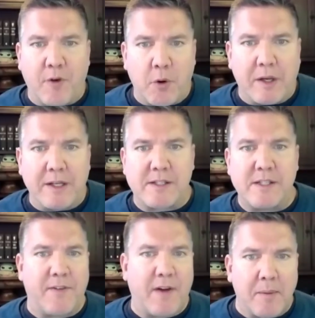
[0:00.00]

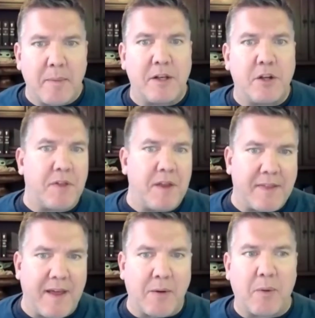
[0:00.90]
focused development you
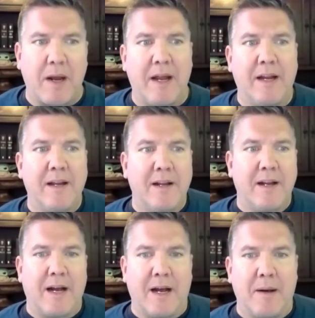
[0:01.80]
think that way
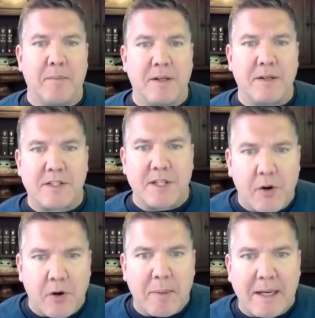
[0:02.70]
um,
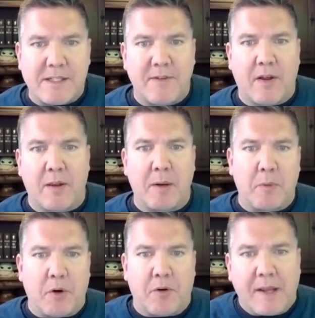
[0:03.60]
scenario based development
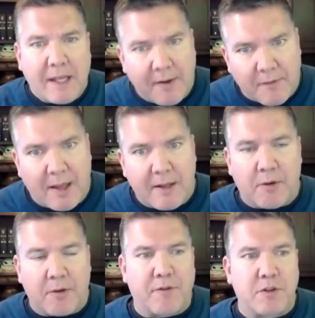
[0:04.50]
where you're thinking of that
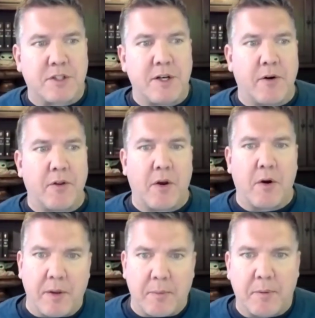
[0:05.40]
you know the full scenario
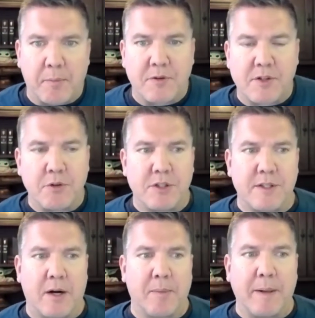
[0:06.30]
there and the
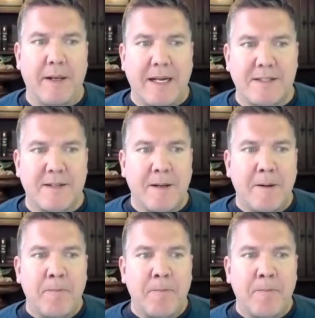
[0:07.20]
solutions there but that's